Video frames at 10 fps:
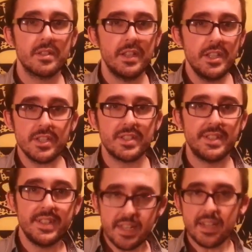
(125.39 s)
They
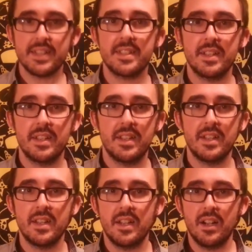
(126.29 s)
just did it.
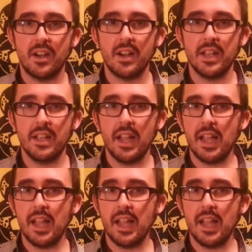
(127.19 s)
All right?